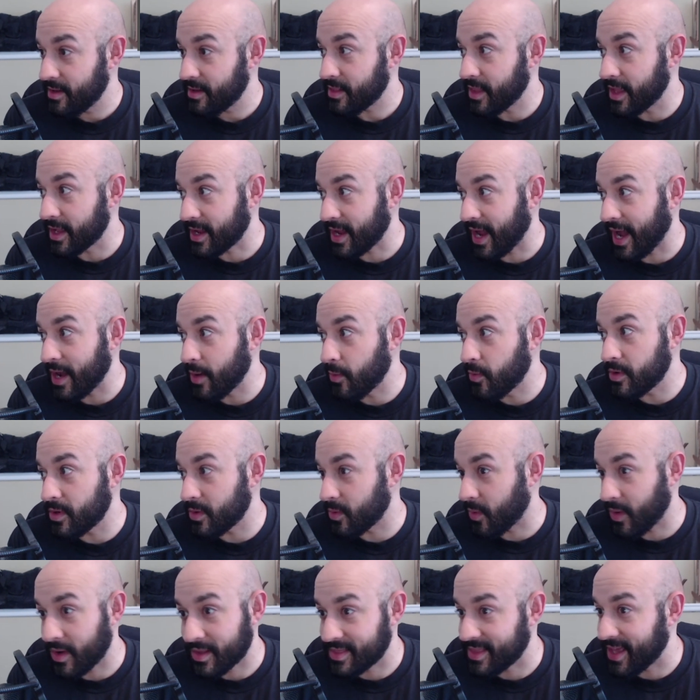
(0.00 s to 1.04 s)
Like, I
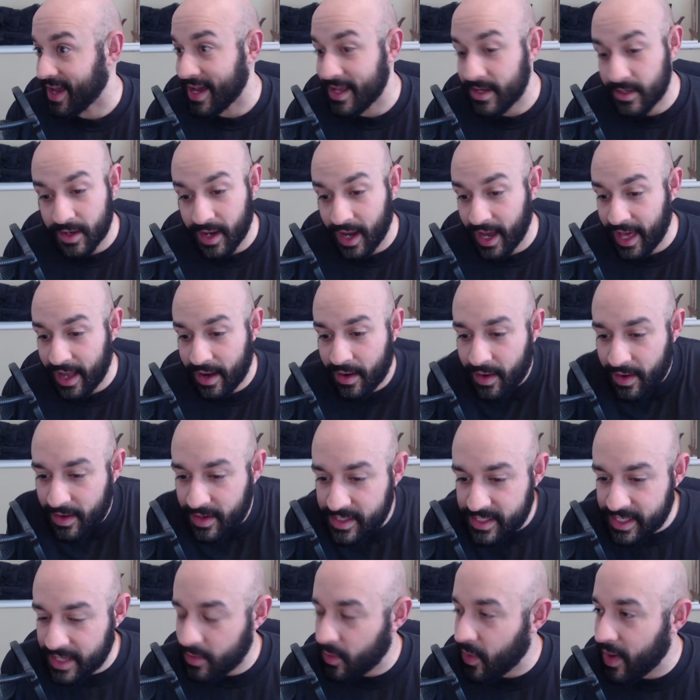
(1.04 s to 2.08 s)
wouldn't want that. I don't
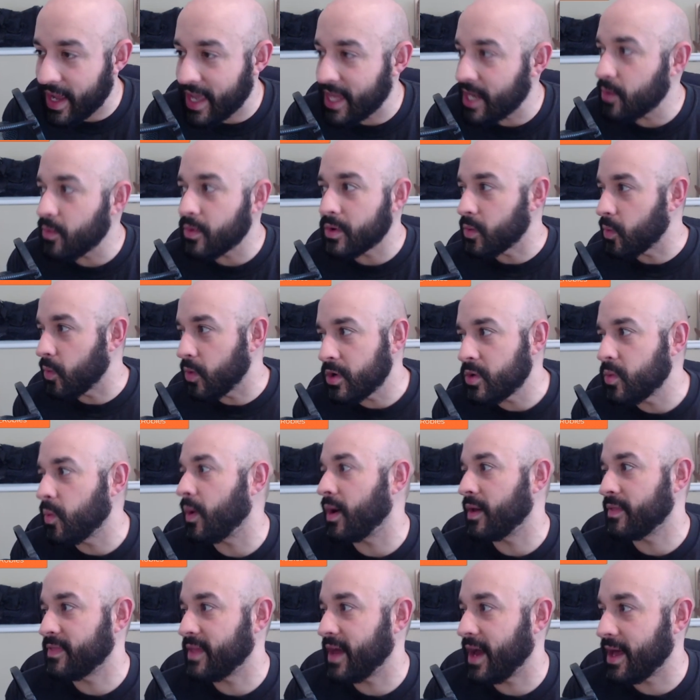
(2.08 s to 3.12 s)
understand why anyone would
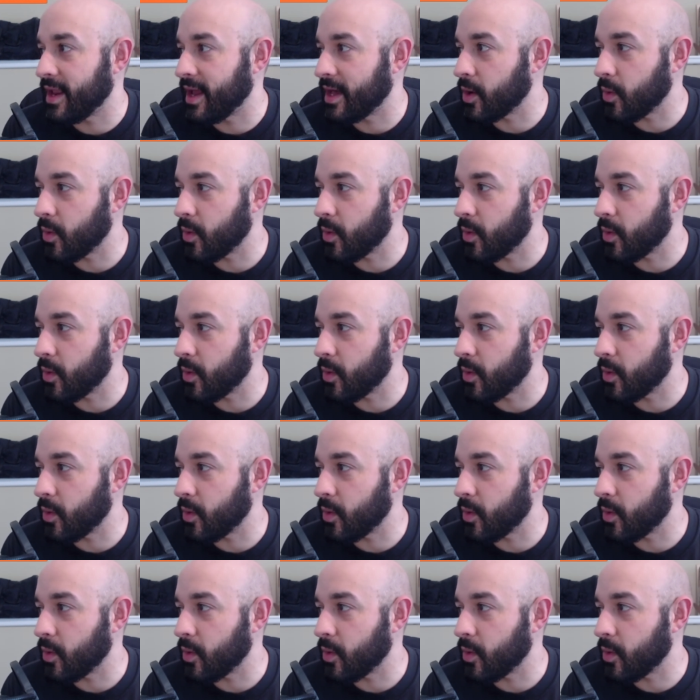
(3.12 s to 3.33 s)
want that. I